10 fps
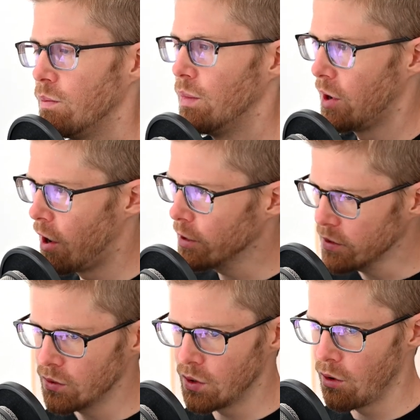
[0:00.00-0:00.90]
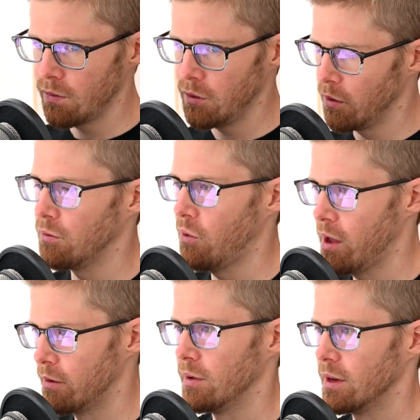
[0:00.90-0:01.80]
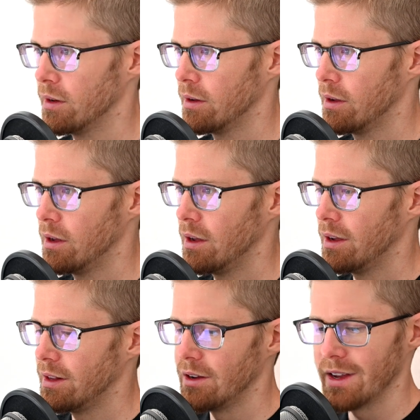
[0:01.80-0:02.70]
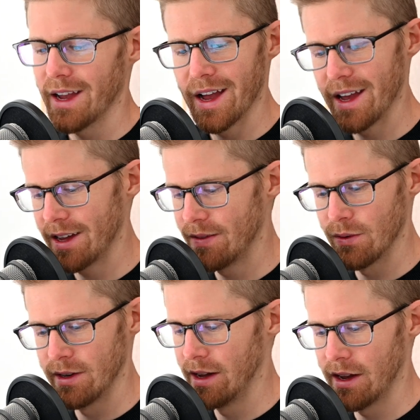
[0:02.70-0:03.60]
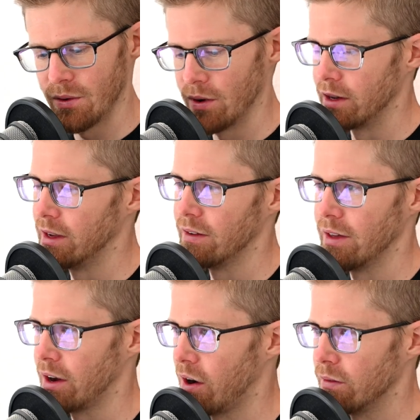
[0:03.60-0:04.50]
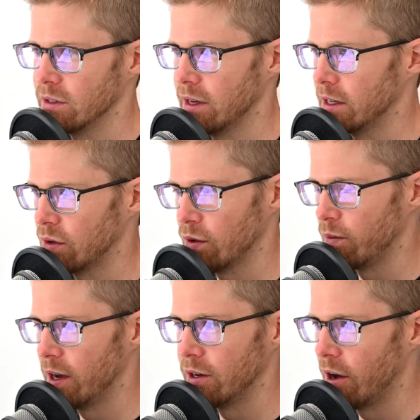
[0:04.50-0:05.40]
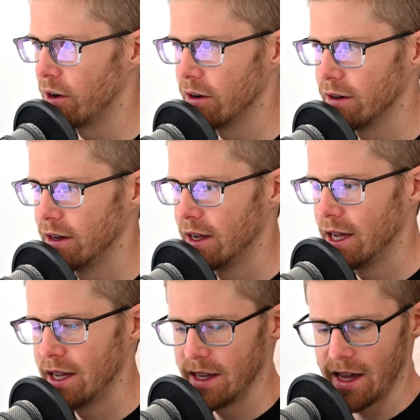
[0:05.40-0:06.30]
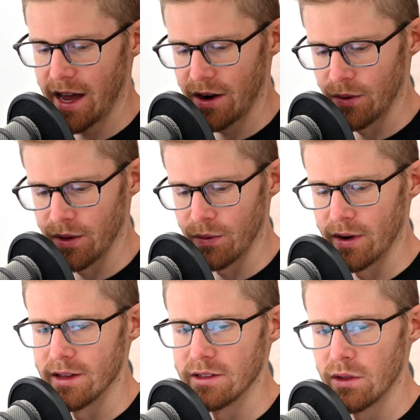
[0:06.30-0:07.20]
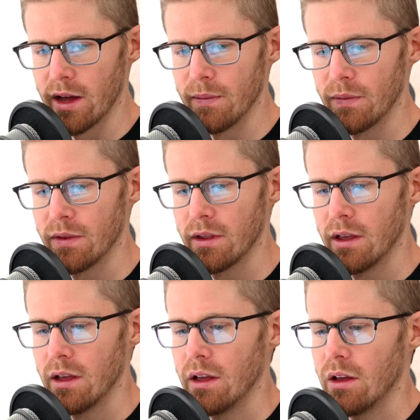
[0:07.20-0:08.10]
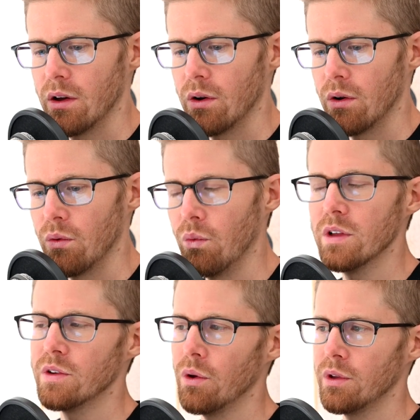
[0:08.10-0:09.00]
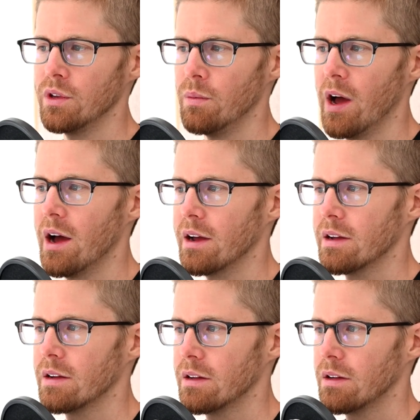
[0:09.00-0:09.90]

But also know if you're afraid of it. Like, I don't want to have that conversation with my daughter. Yeah, I don't really want to do that. What's holding you back?